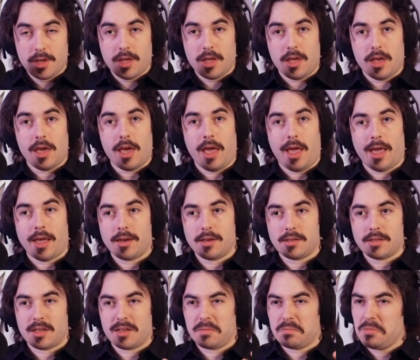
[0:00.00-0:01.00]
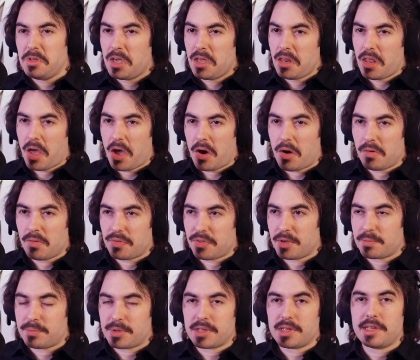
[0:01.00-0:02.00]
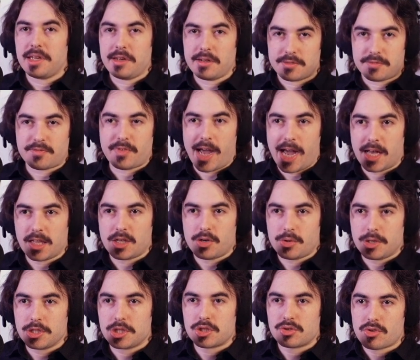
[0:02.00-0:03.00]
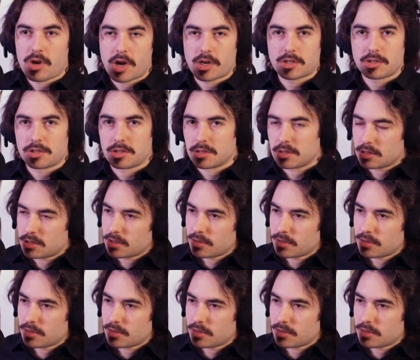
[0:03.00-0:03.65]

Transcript: and, you know, the ability to follow instructions.